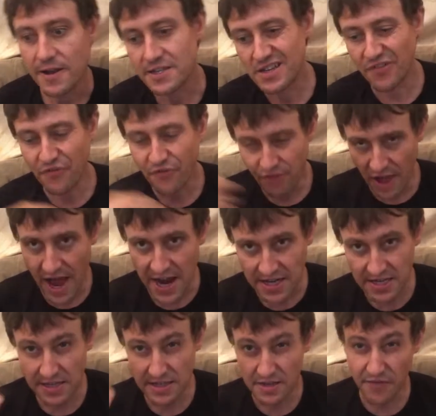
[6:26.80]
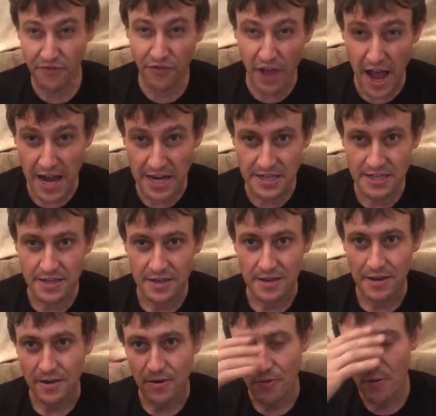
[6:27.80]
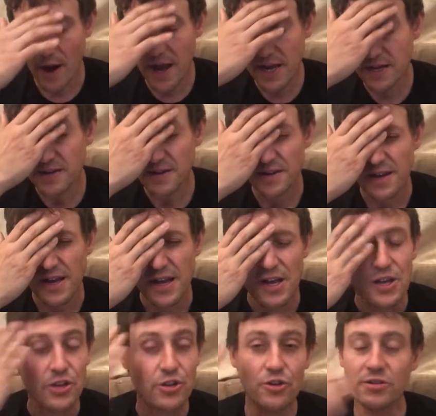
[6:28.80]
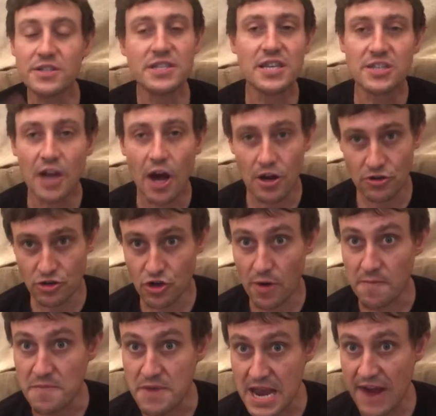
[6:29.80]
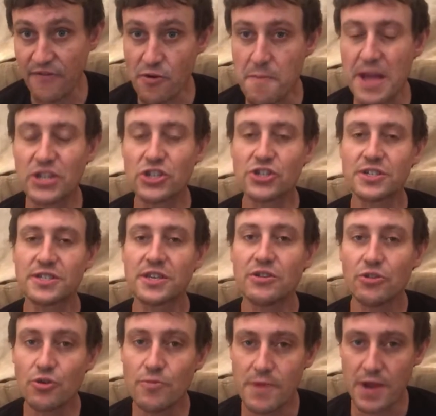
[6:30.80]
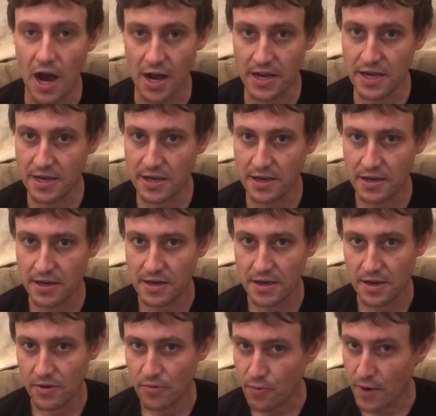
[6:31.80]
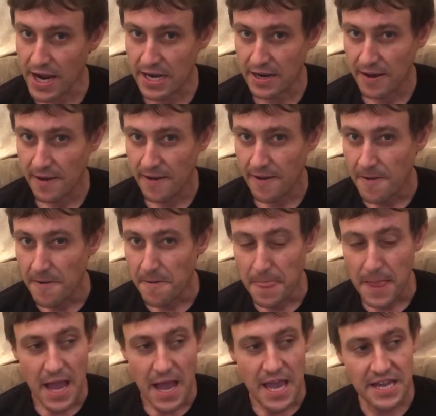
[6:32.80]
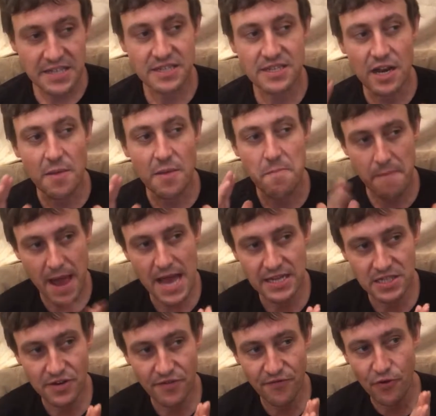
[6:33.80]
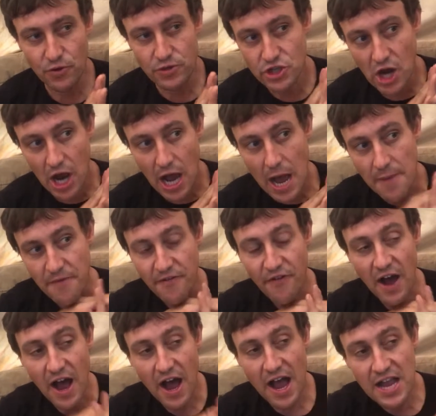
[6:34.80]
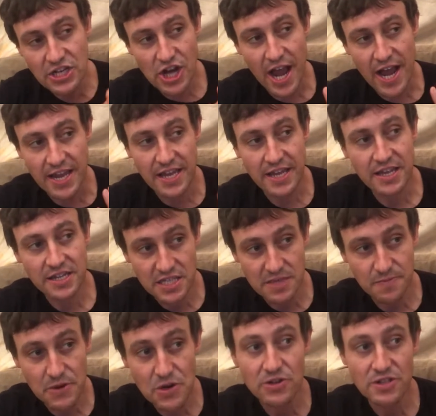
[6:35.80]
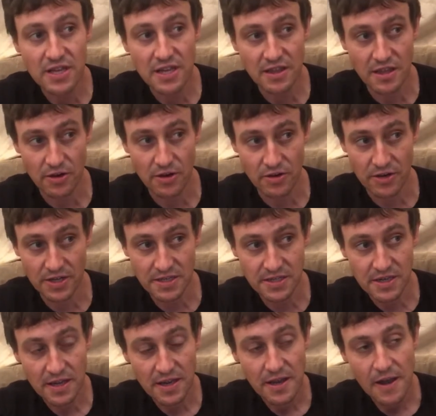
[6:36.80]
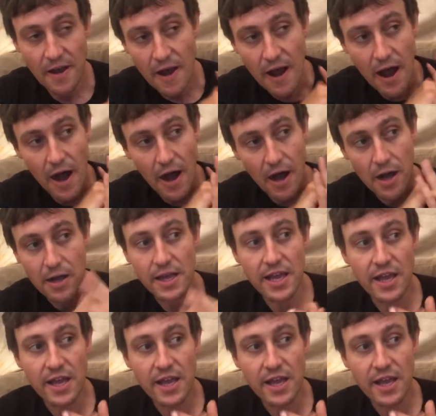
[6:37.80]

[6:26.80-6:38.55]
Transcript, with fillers: deflect, deflect, right? You notice that Donald Trump never mentions the Illuminati, right? He's done a masterful job of hijacking conspiracy theories uh,